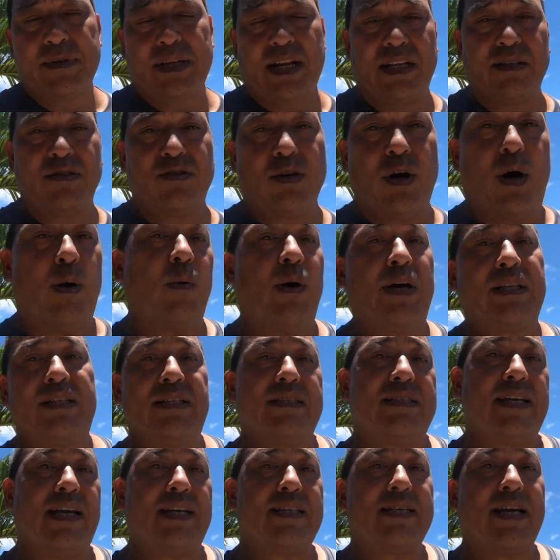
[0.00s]
and I don't want the
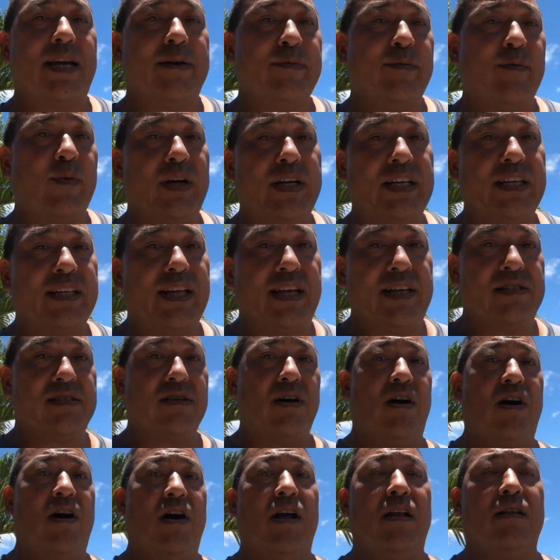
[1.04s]
daytime running lights
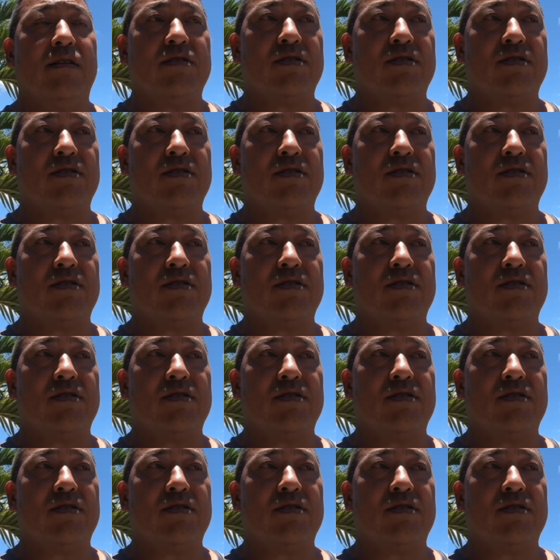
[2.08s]
on.